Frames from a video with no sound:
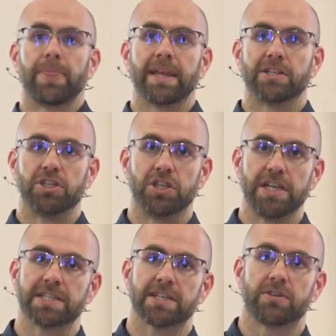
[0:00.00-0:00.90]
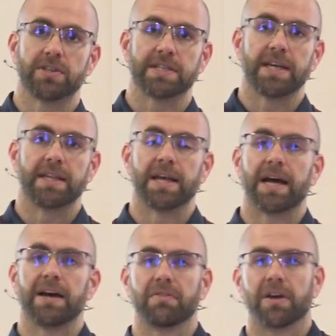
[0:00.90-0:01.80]
It's Jesus who said that
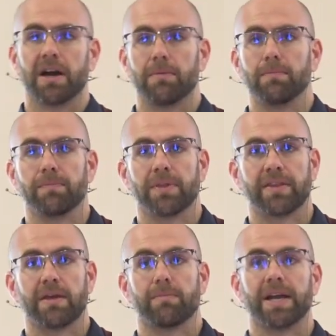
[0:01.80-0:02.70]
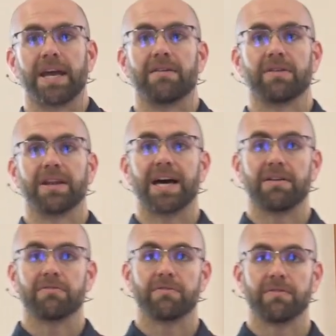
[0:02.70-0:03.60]
I've come that they might have
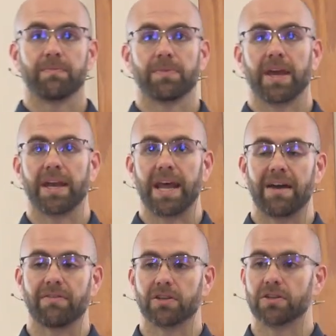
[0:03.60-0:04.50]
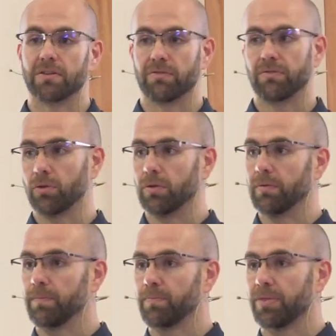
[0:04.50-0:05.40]
life and have it to the full.